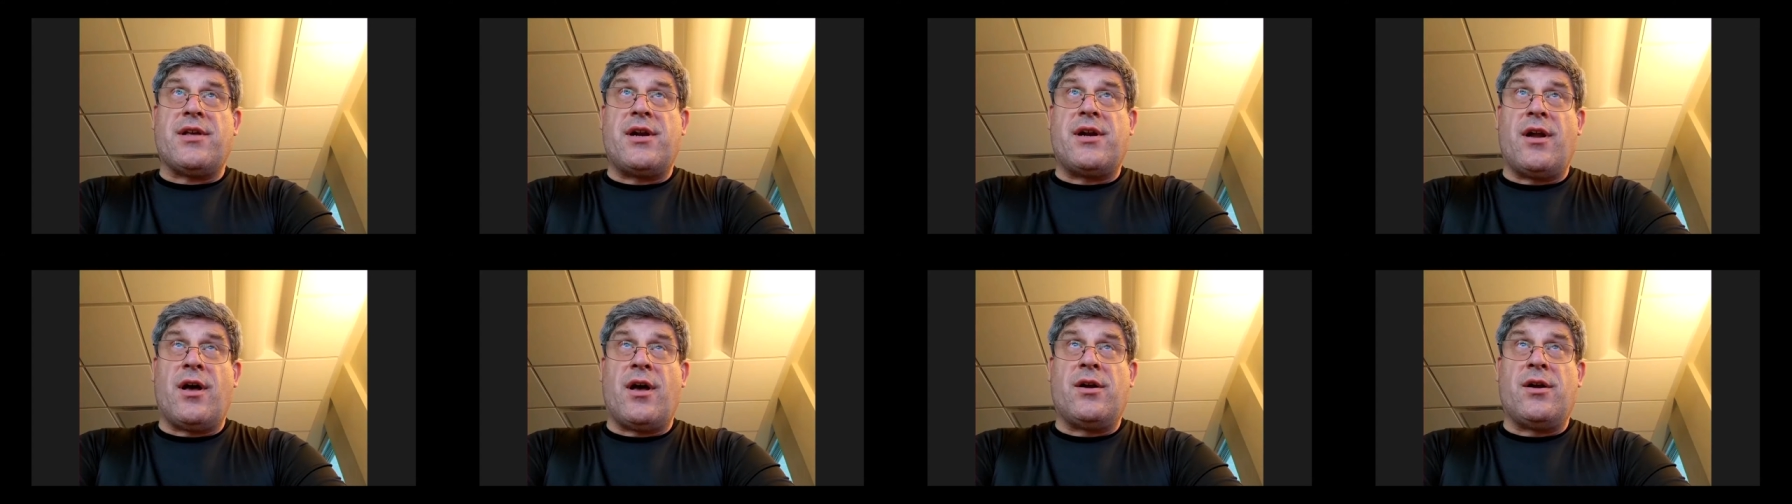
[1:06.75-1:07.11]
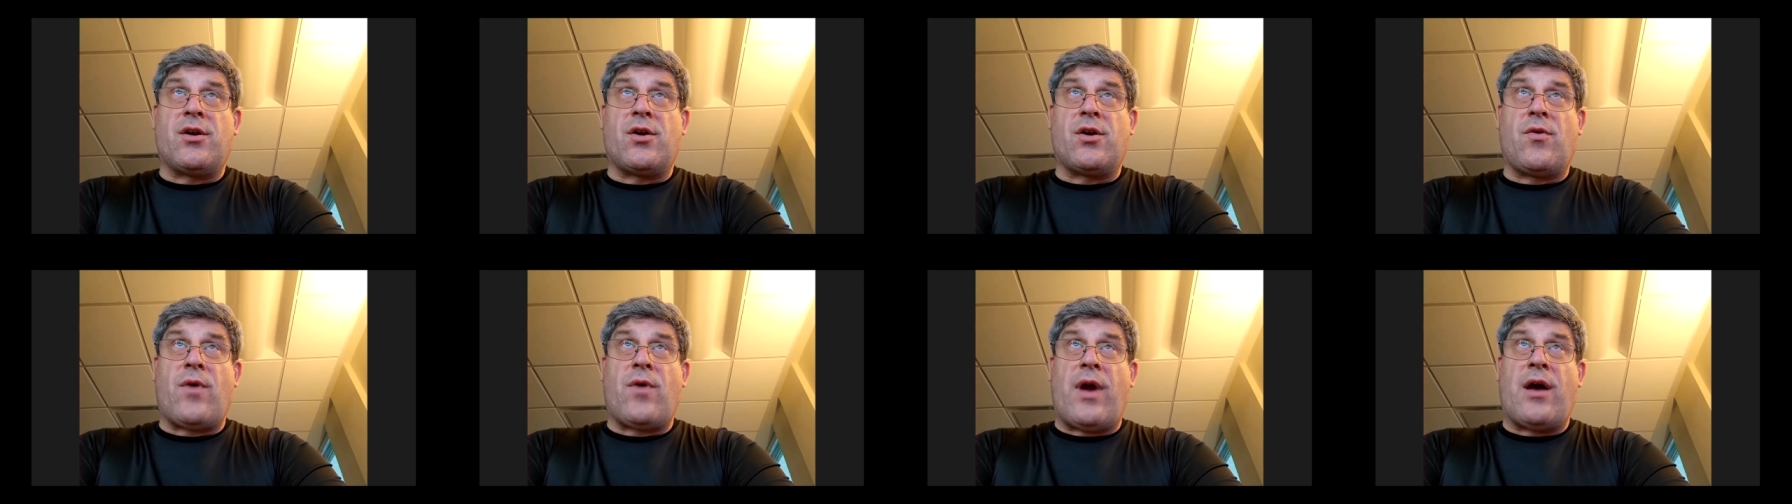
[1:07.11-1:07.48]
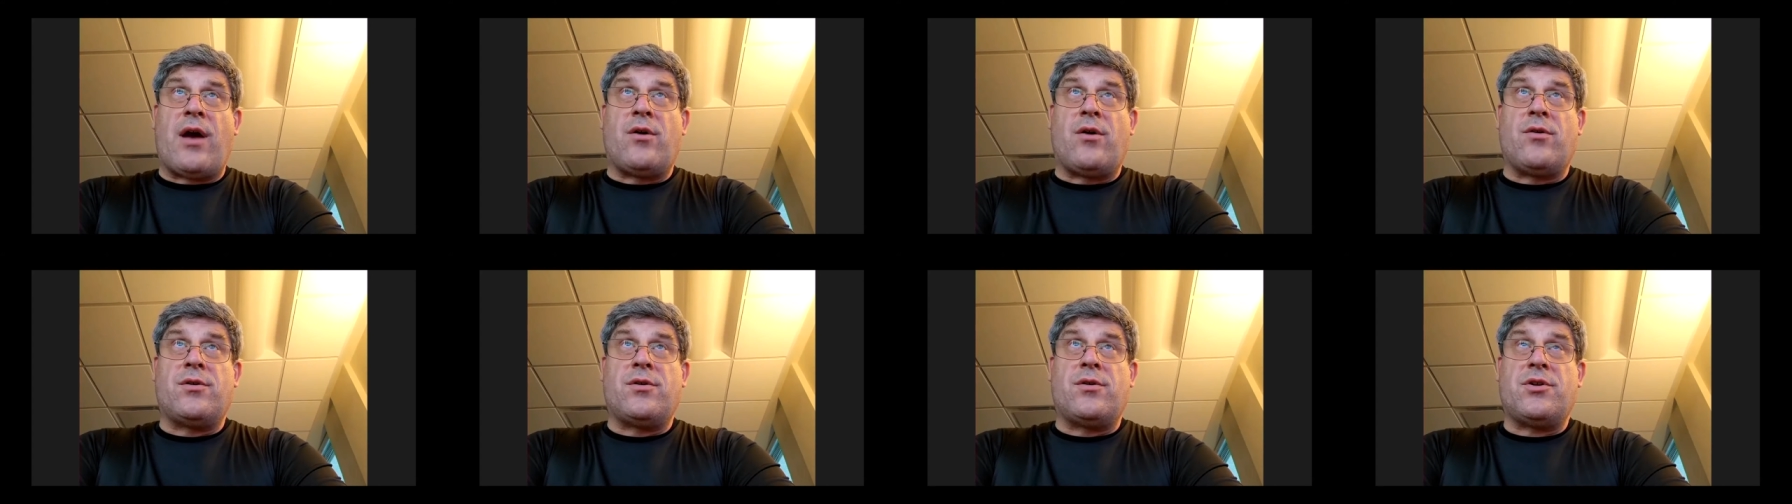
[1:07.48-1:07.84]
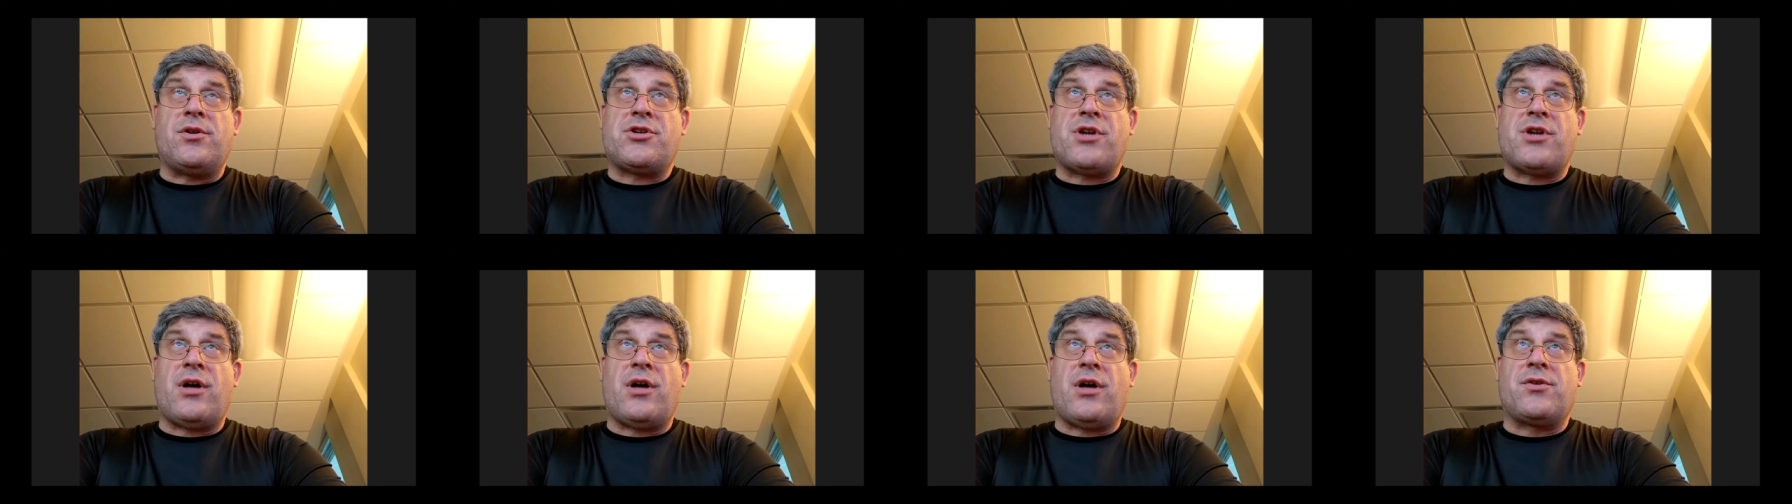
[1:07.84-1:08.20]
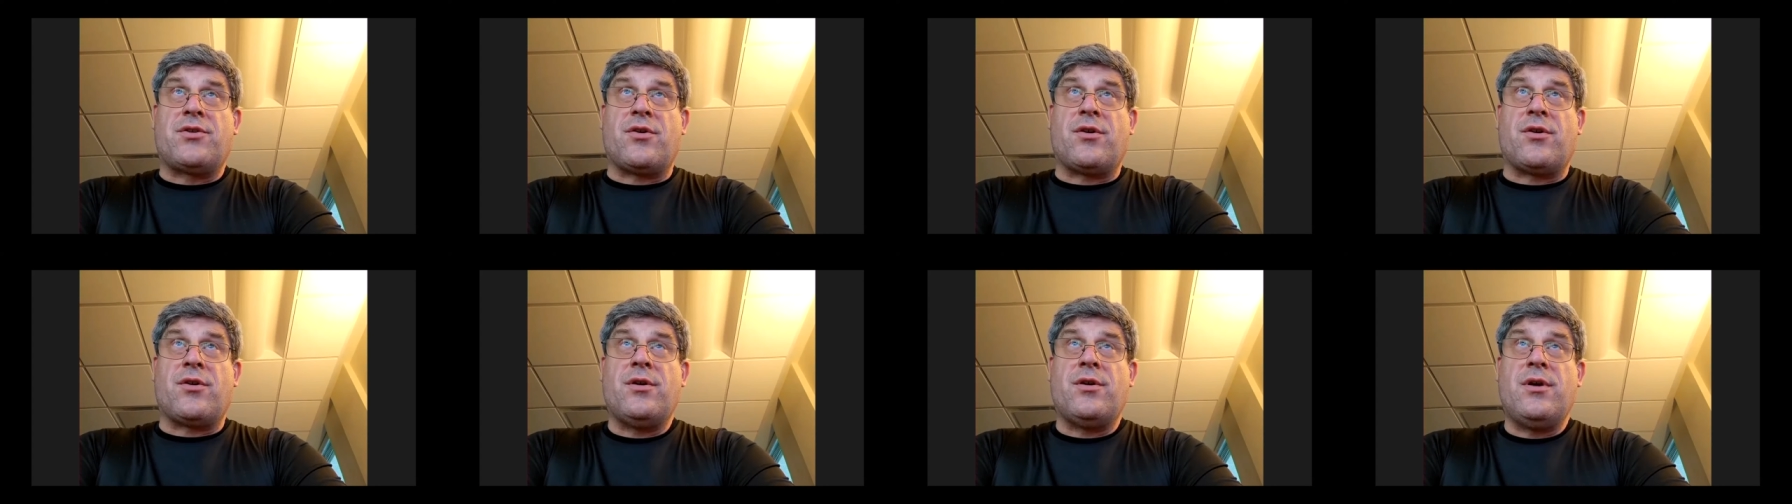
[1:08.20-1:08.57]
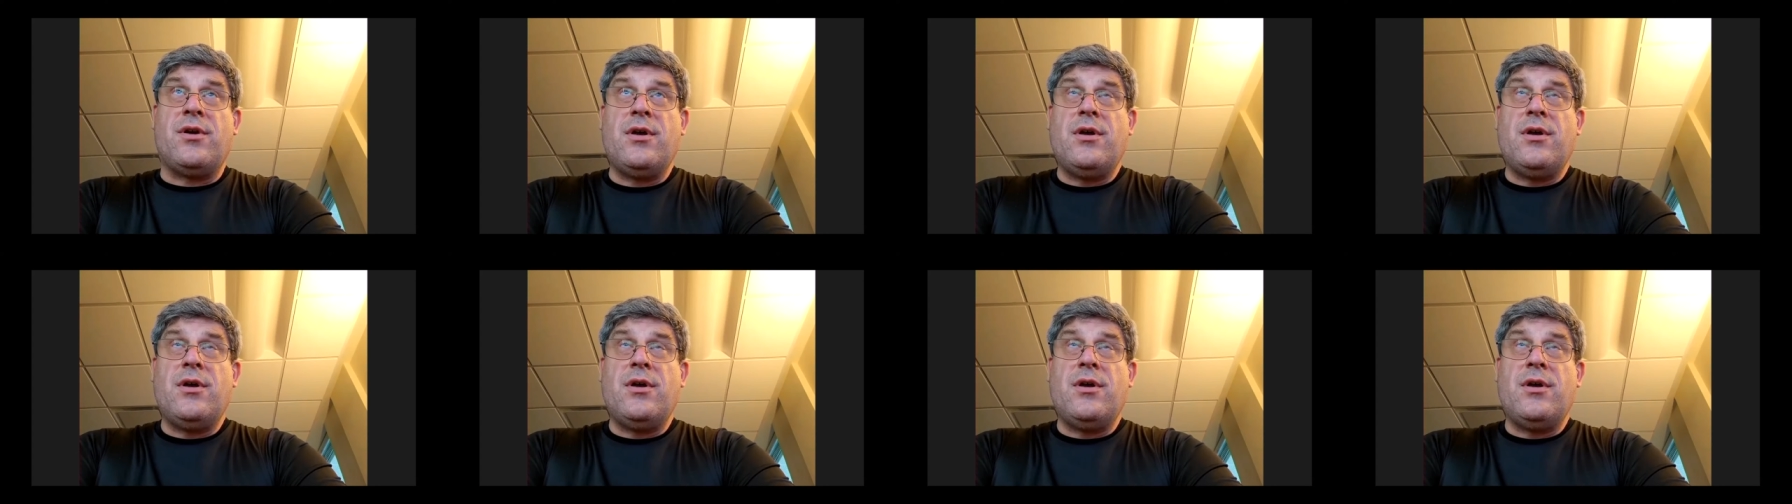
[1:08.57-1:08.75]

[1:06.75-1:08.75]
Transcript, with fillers: in an underground shelter.